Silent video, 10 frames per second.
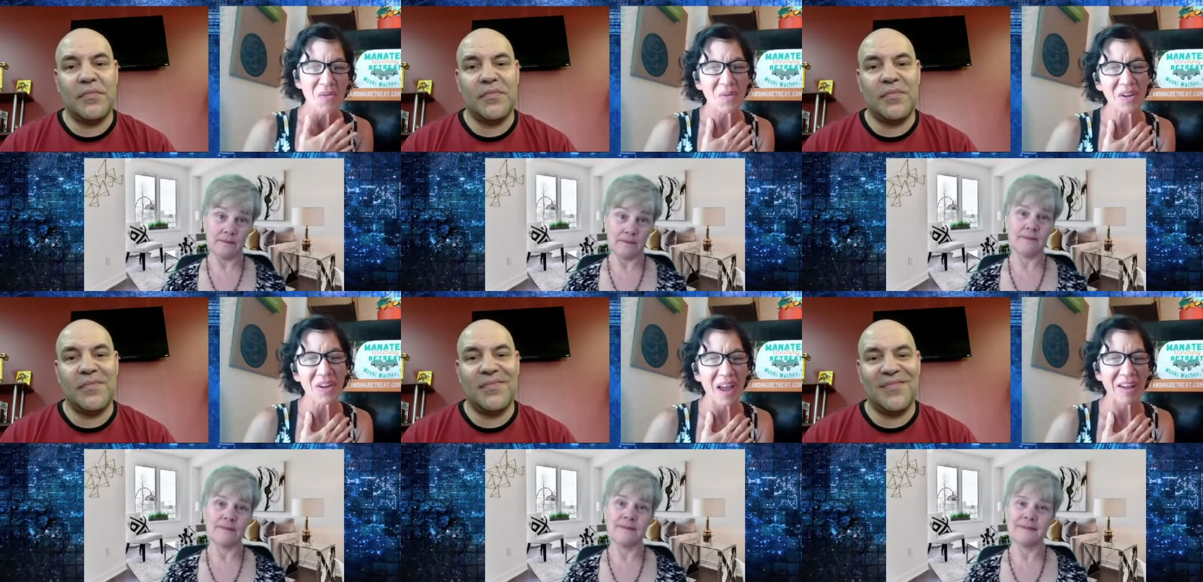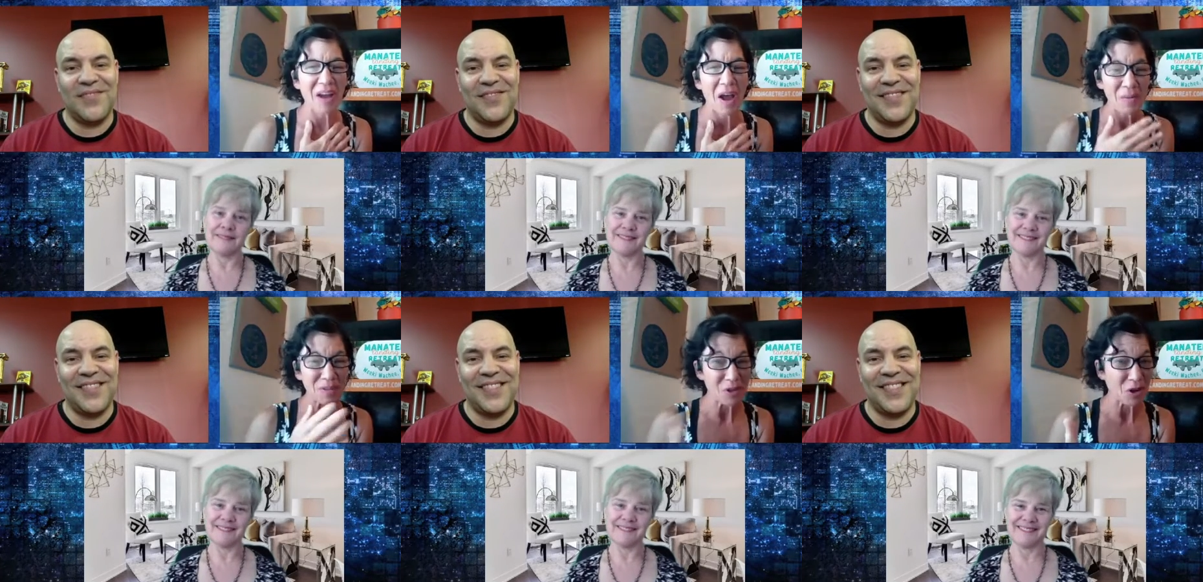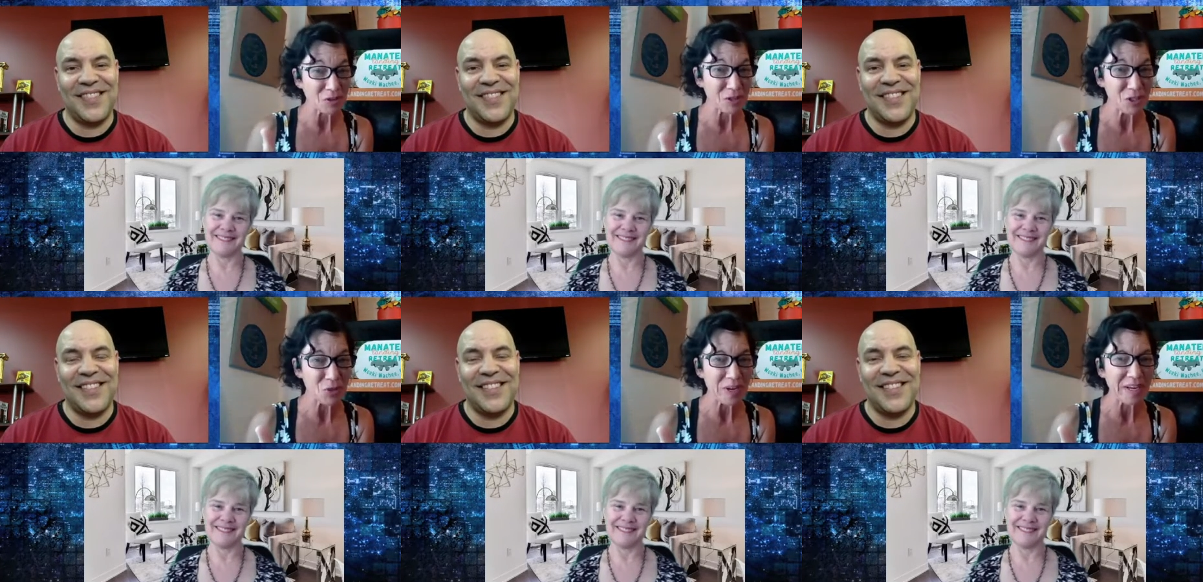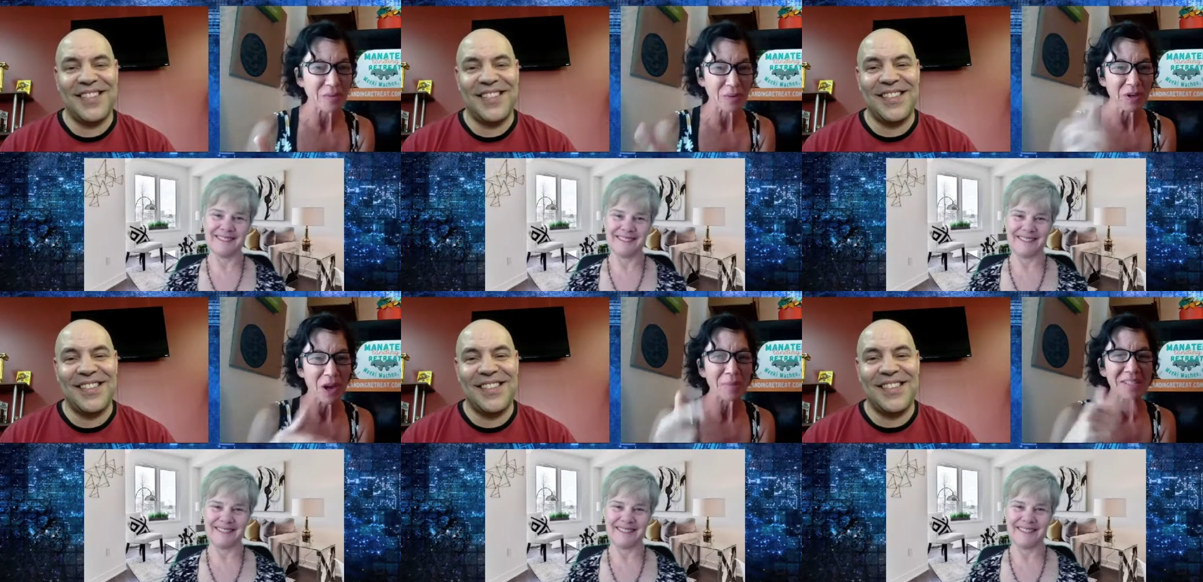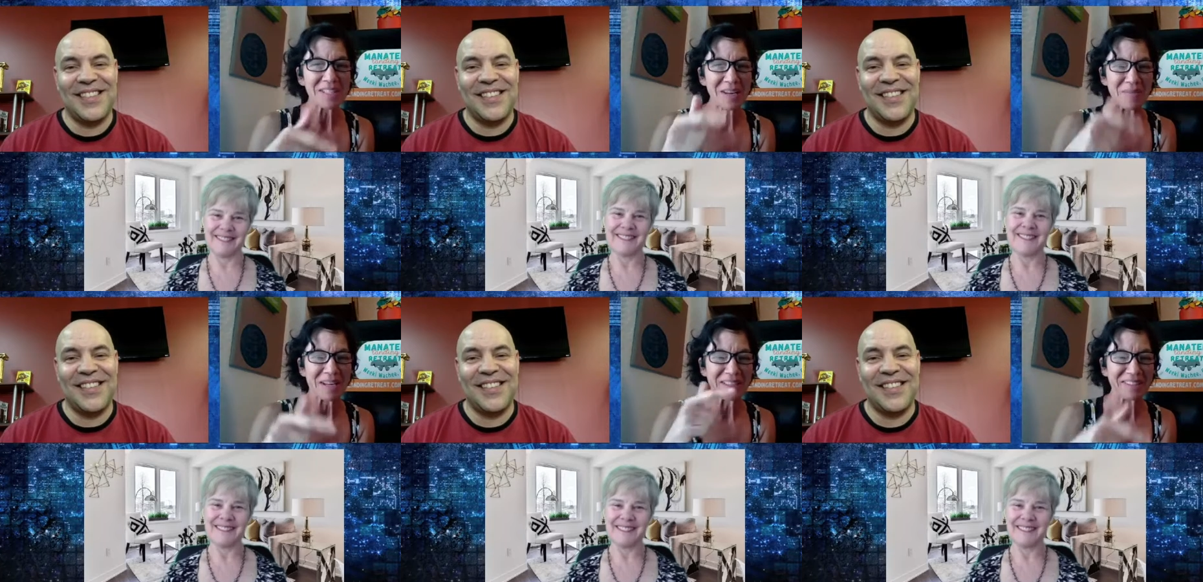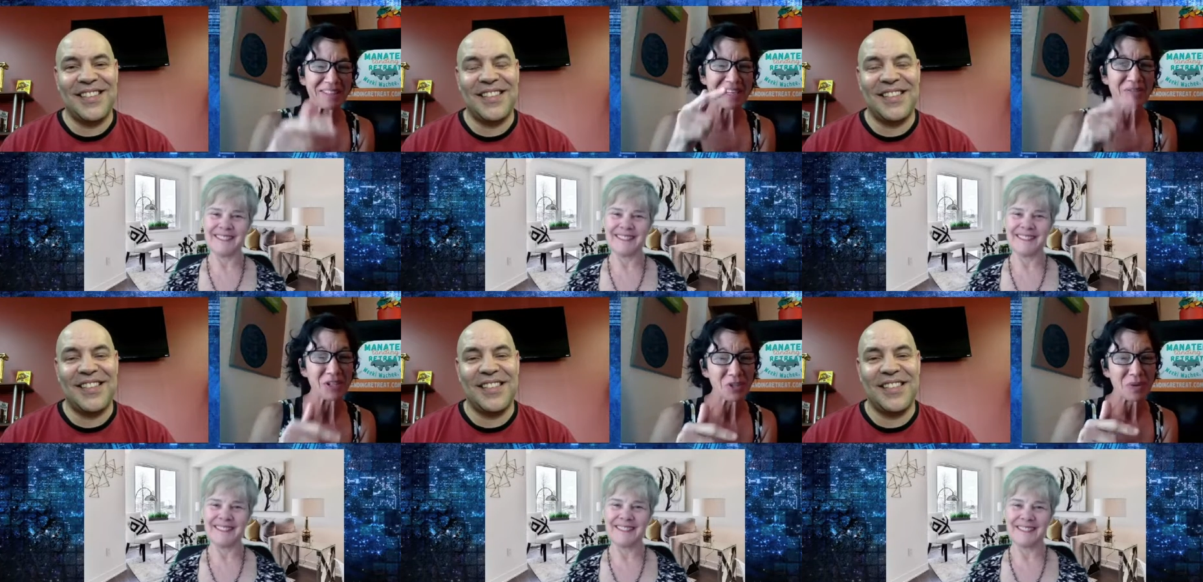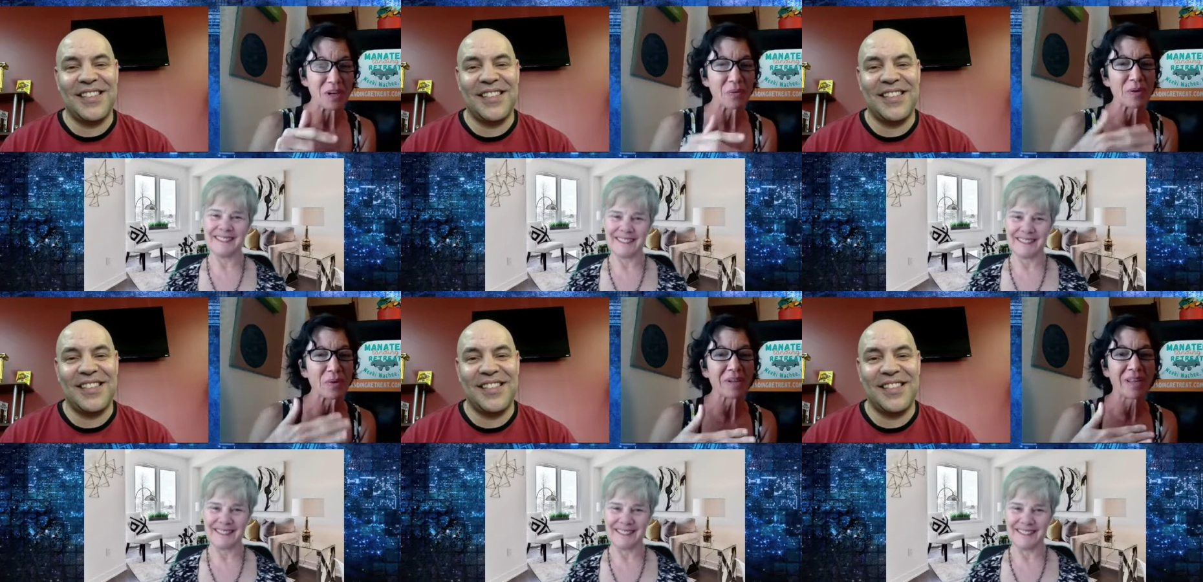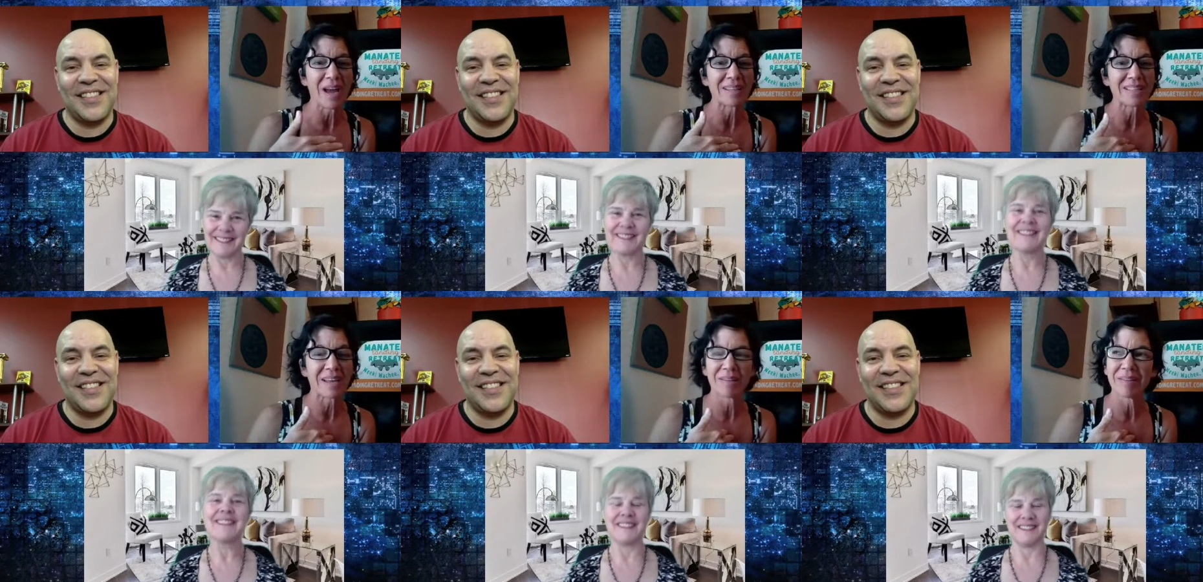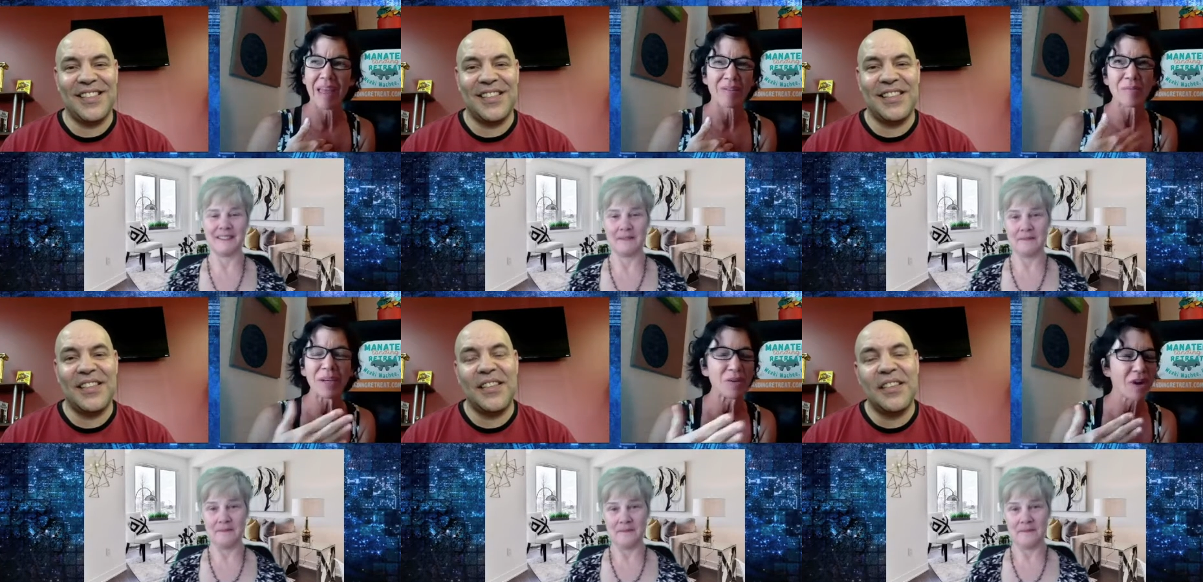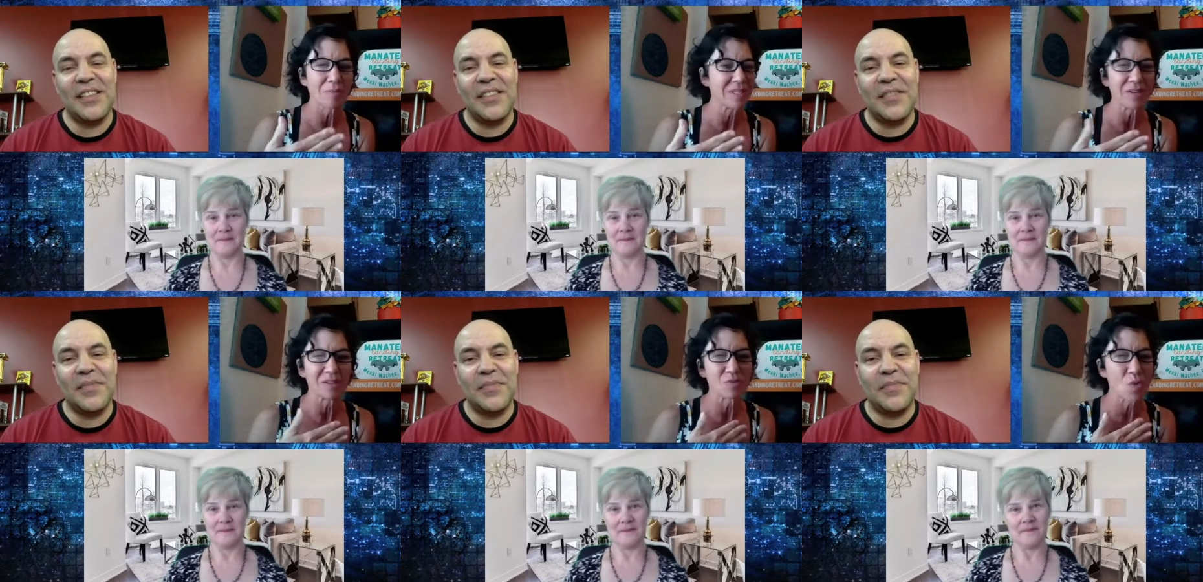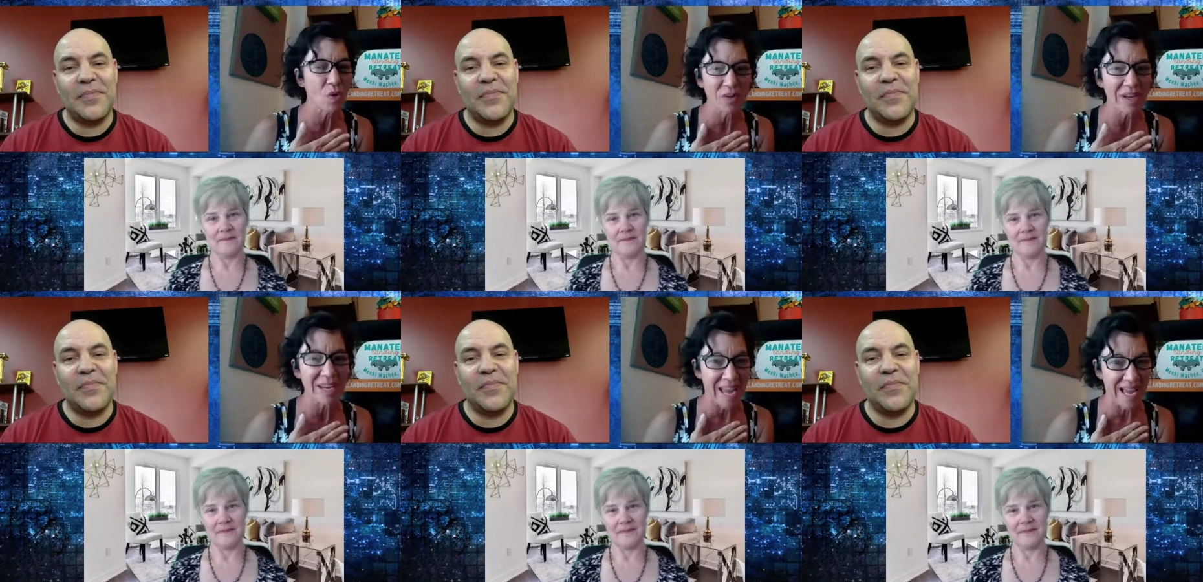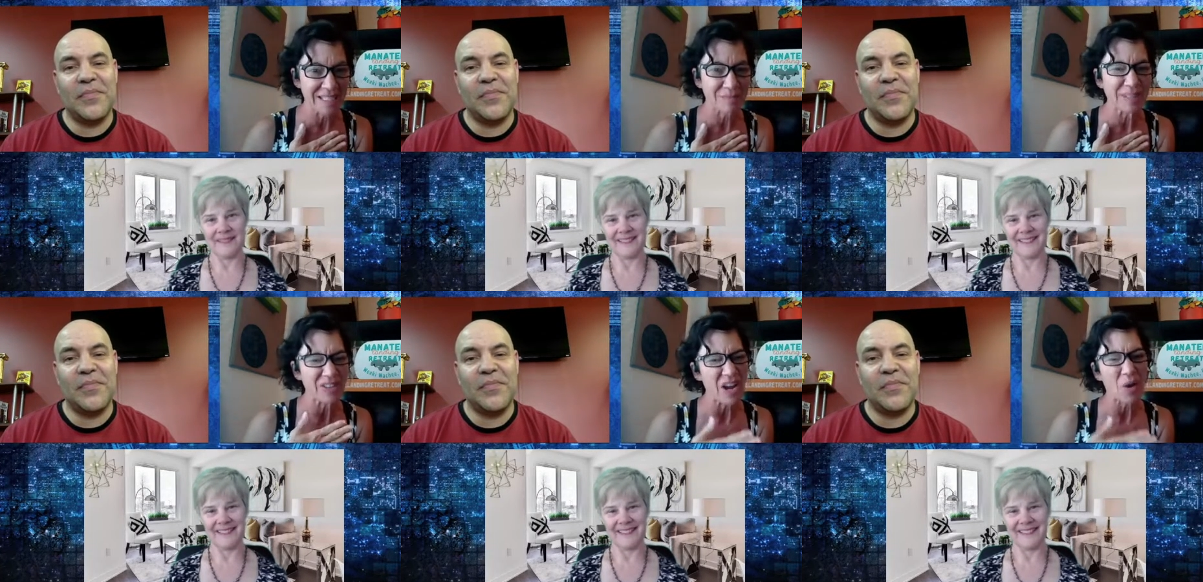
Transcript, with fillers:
Speaker 1: we I, I almost called her a retreat. When you come and stay at Manatee Landing Retreat, we realize that everybody who comes here is more than a guest, but they're not